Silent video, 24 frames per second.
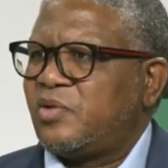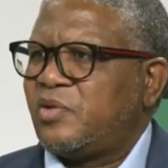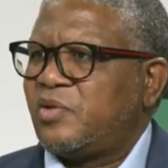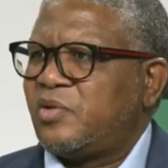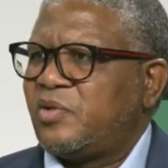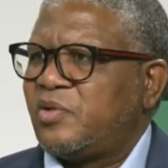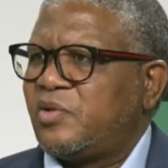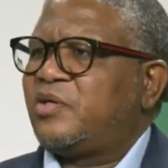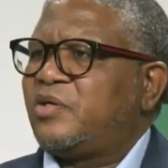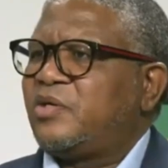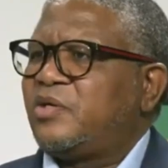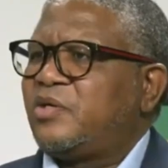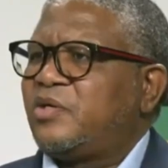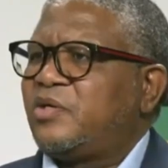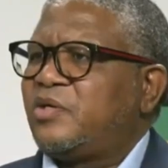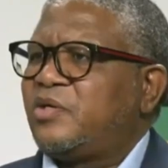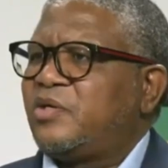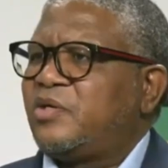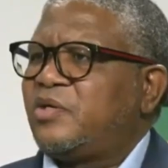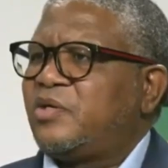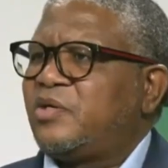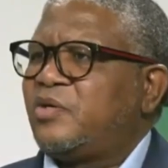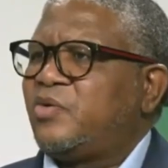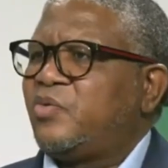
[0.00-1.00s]
But
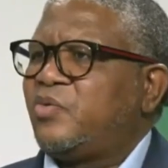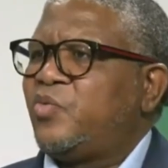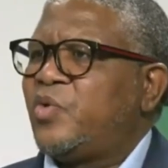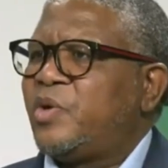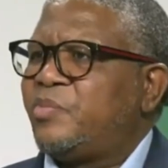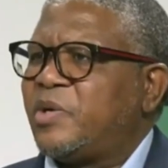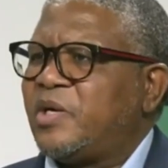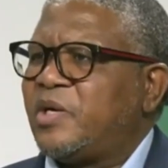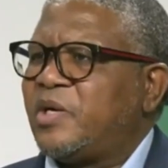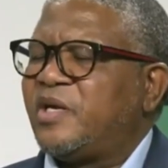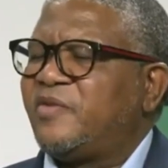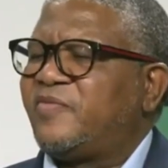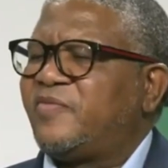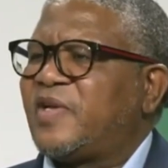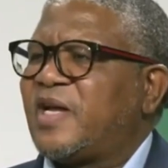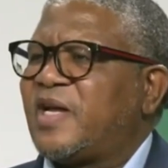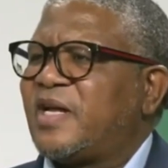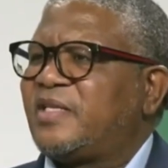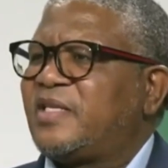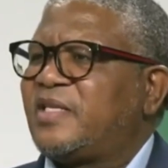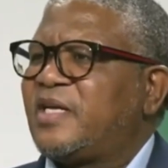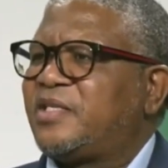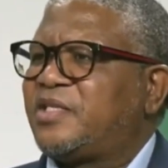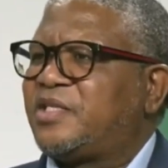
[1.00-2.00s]
we believe
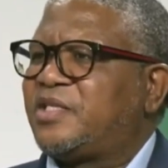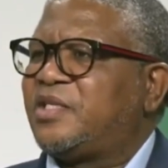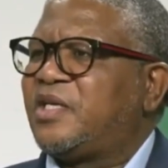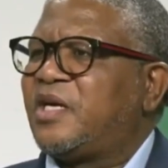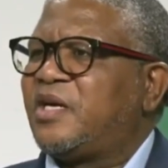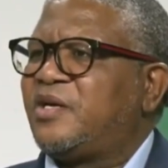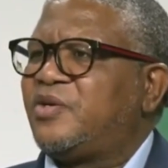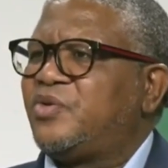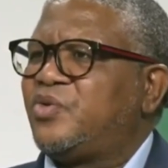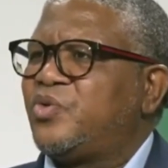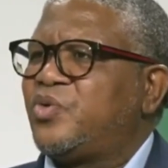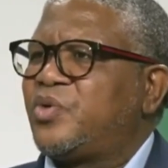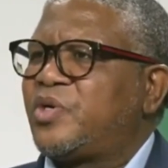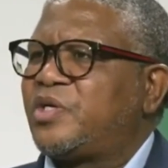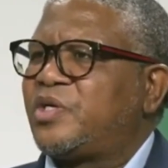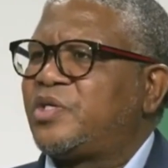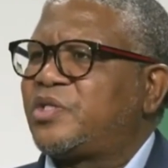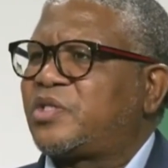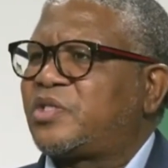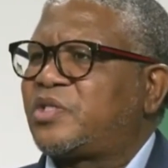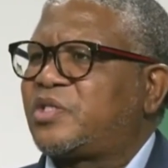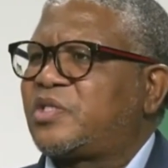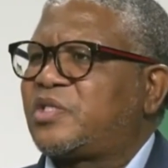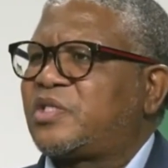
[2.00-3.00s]
that the GNU
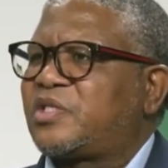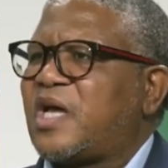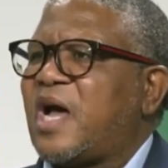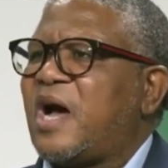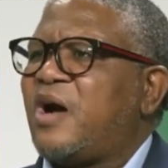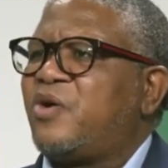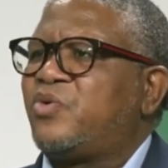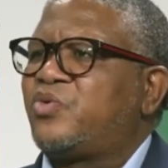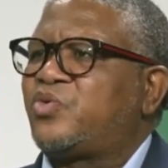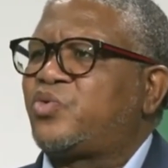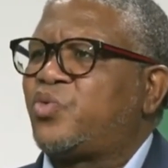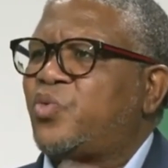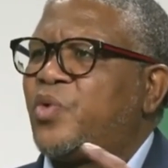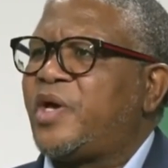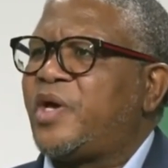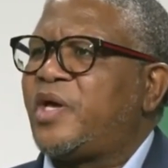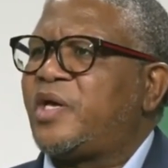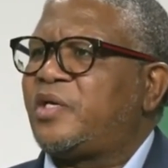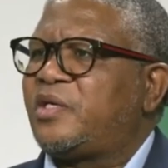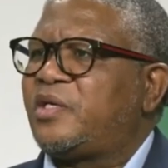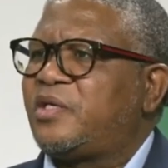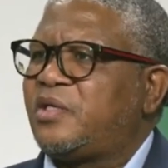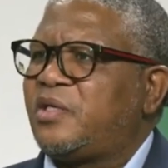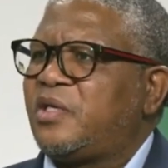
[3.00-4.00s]
risks
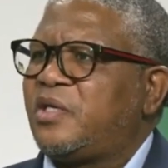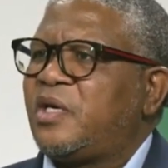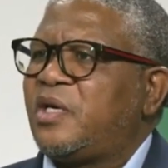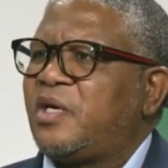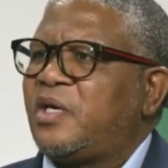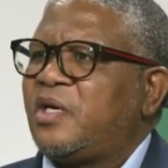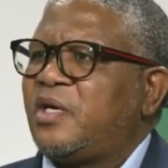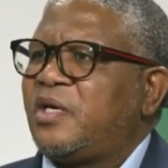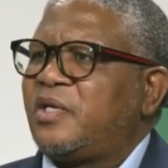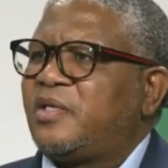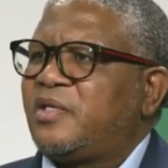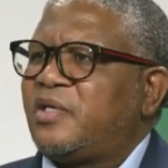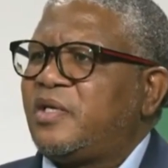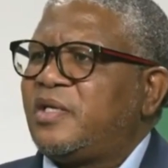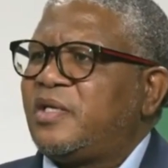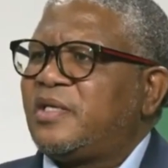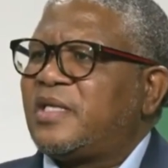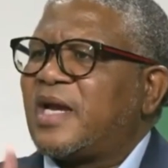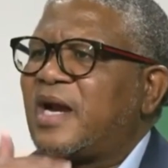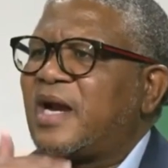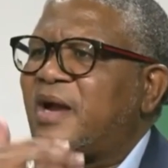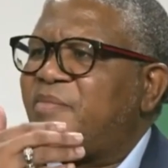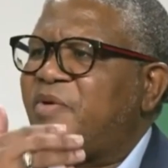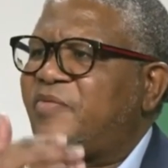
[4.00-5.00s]
outweigh the
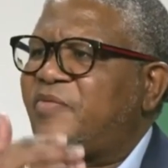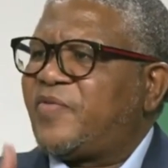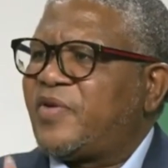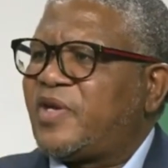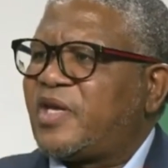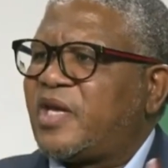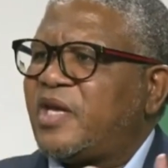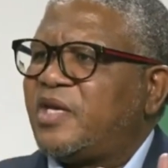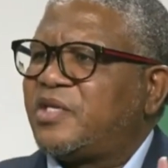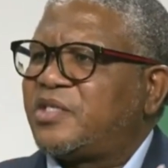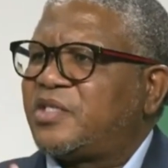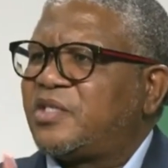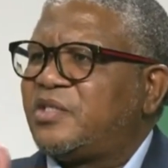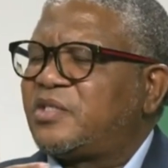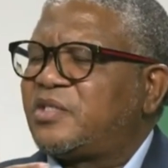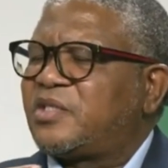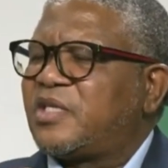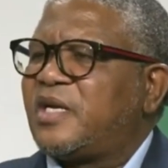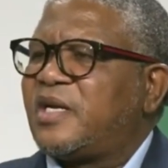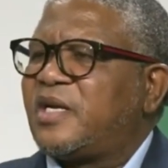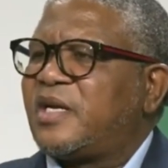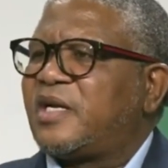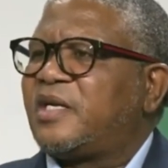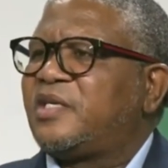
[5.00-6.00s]
ramifications
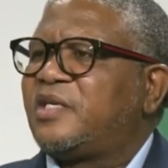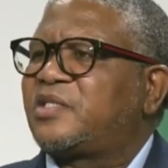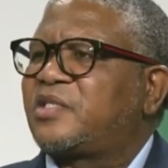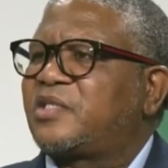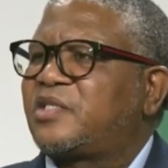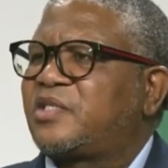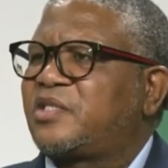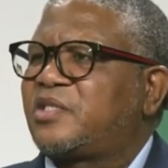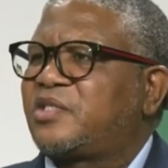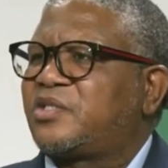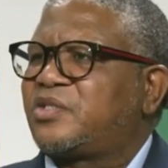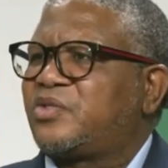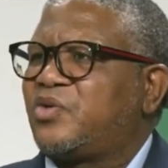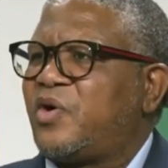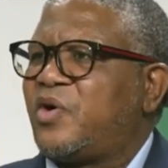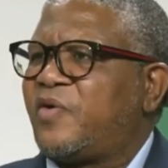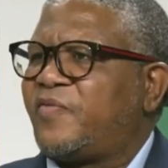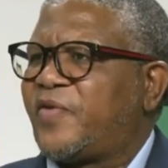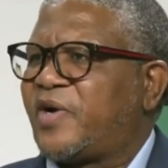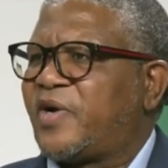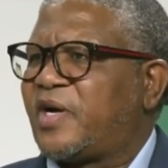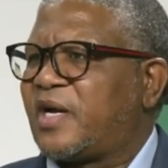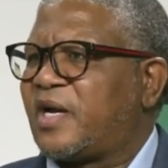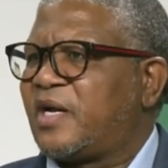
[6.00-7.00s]
and risks of
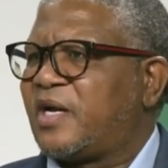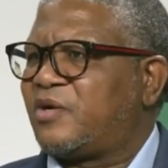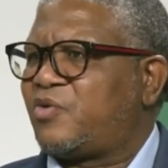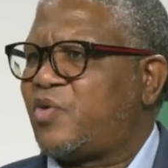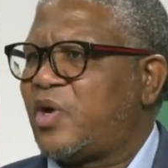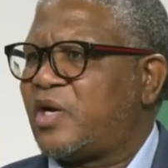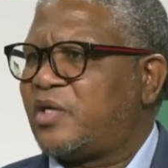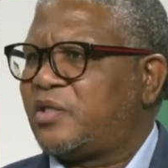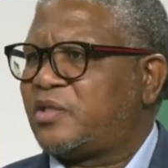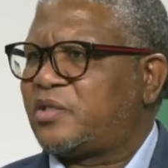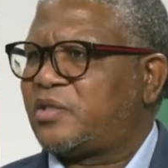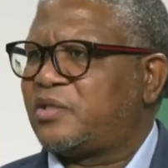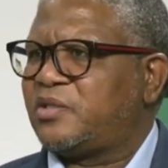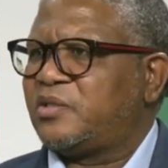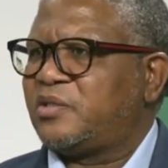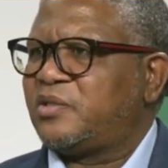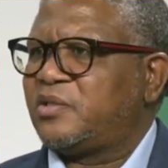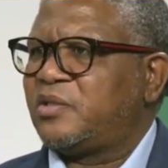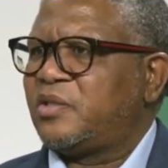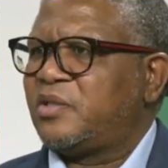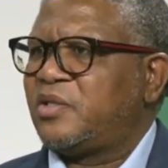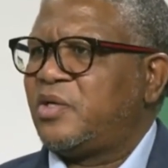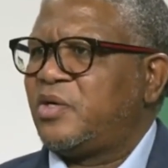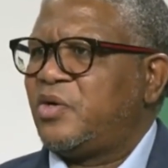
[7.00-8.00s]
a grand coalition,
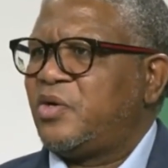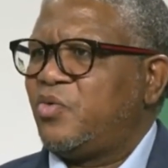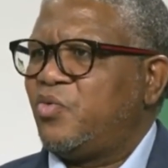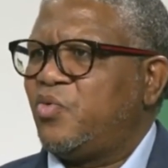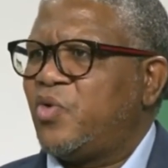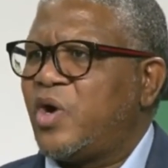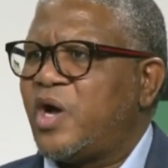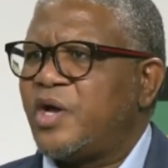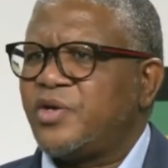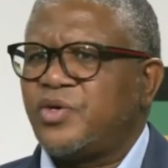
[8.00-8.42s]
where you